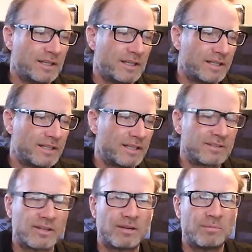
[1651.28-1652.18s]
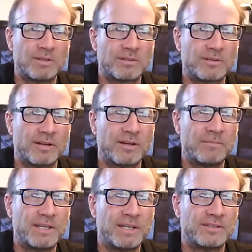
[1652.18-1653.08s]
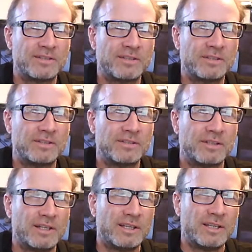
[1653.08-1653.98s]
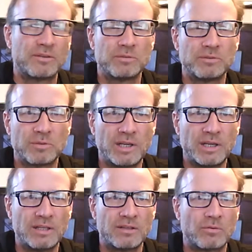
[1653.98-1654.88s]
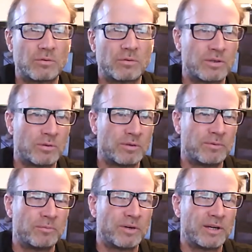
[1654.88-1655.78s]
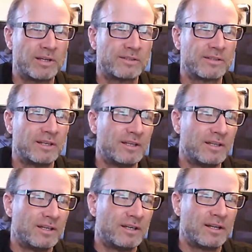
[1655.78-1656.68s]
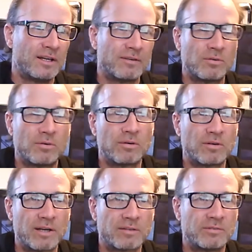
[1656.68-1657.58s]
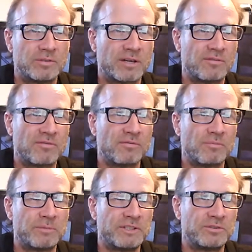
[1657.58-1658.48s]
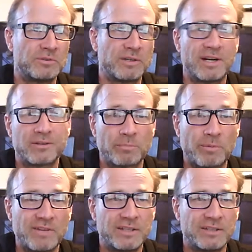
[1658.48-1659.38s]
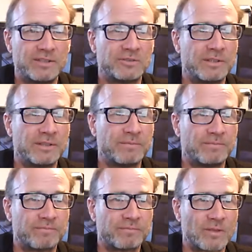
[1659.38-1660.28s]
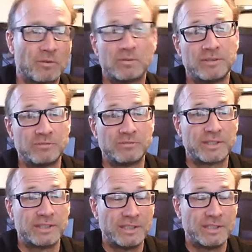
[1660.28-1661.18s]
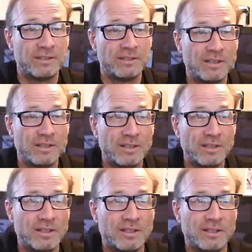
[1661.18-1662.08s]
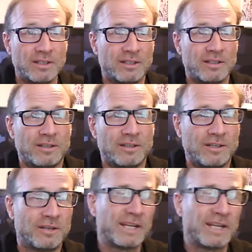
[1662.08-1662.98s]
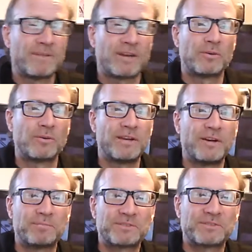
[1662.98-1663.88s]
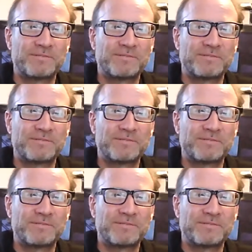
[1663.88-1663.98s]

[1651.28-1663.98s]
and does help us make decisions either in training or equipment wise, or how to recover from an injury, or how to prevent an injury, or even what to eat. Okay, I hope that helps.